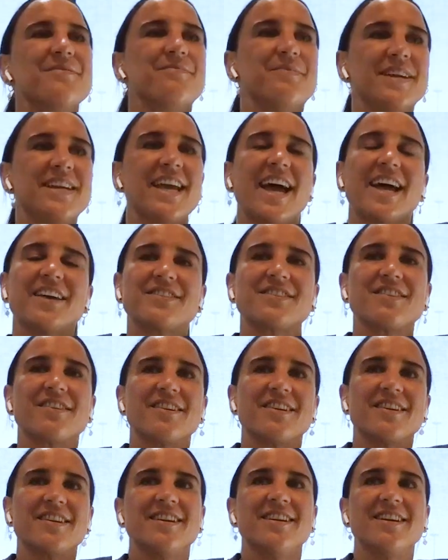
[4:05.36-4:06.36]
But yeah,
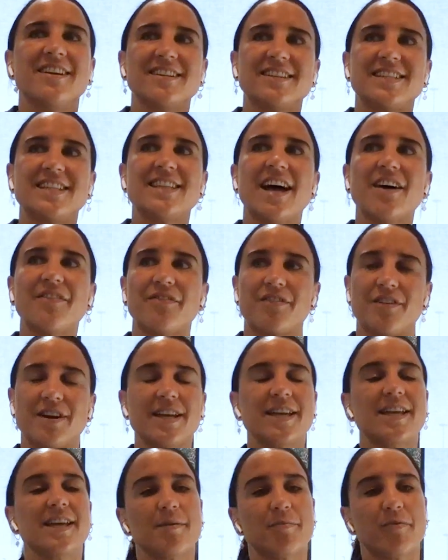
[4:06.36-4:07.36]
so did that for a
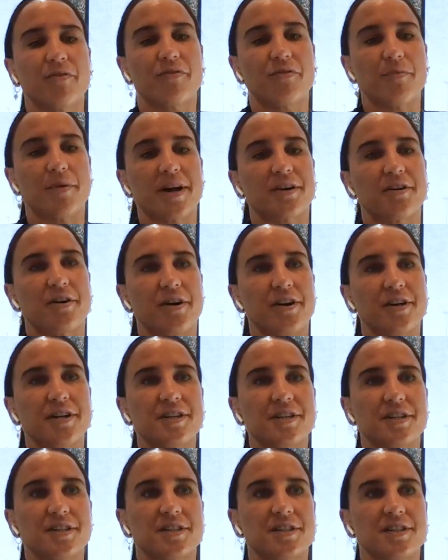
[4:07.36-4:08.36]
year before my
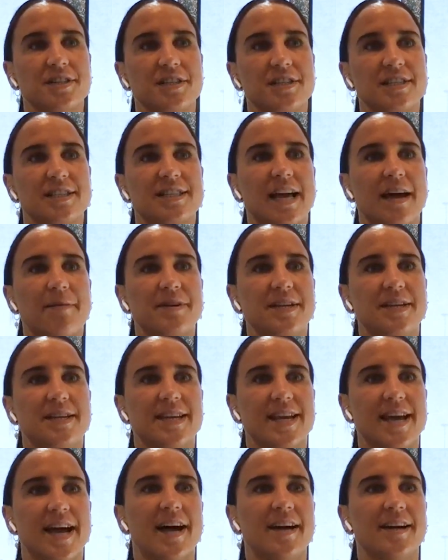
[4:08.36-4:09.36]
coach sat me
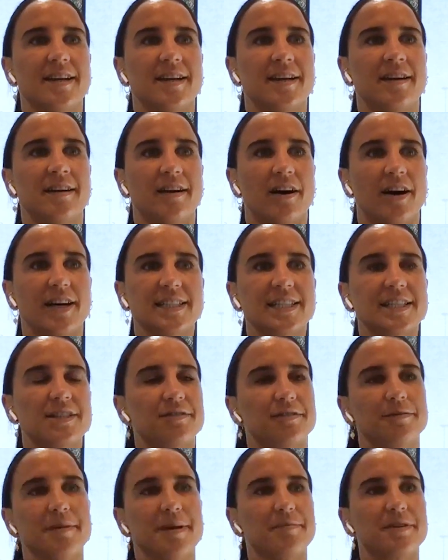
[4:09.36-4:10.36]
down, and I still
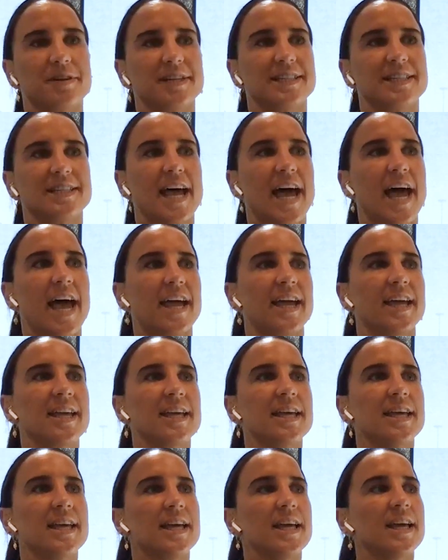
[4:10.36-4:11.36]
remember it today.
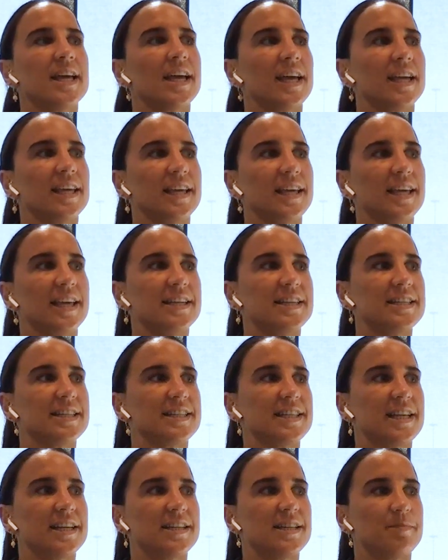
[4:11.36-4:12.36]
He just
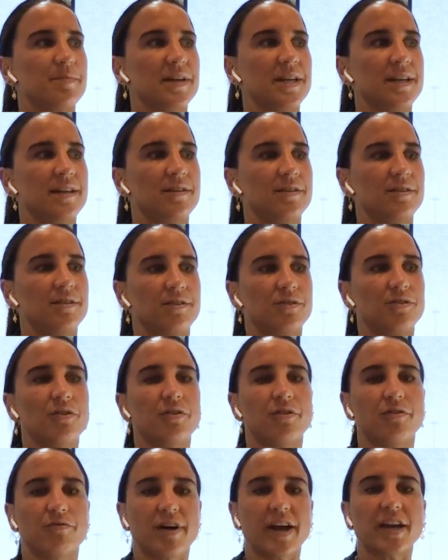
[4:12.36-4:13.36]
said, to be
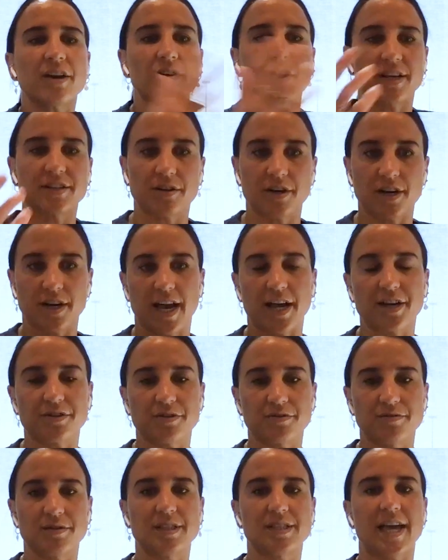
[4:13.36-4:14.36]
recognised on a
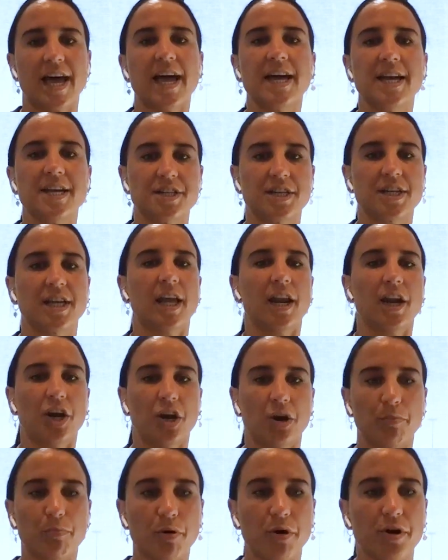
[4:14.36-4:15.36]
national stage and get
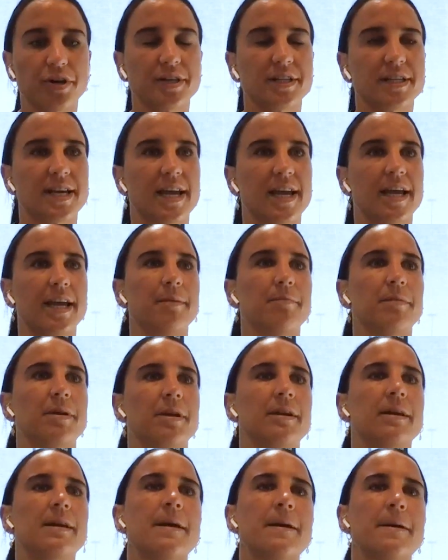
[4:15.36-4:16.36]
in a pro team
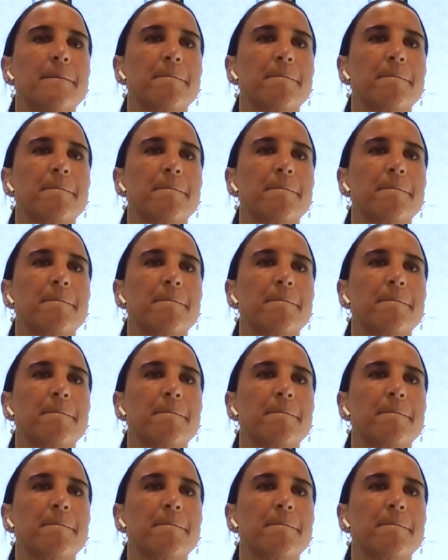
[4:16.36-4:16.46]
and